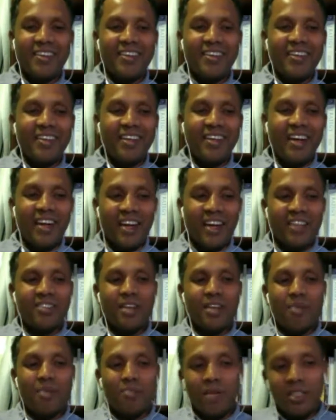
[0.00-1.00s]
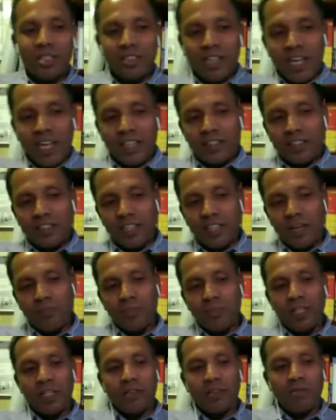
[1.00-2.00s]
Yeah, example is like same thing. When
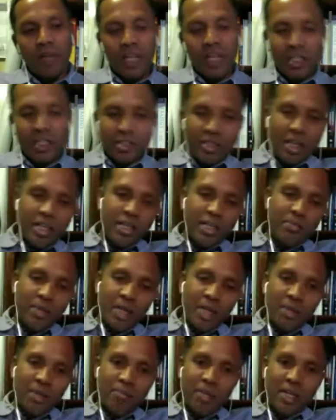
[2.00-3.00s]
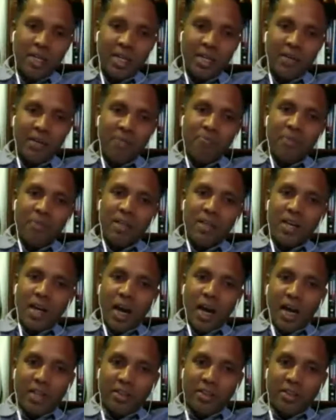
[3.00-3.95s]
I started my MBA, I thought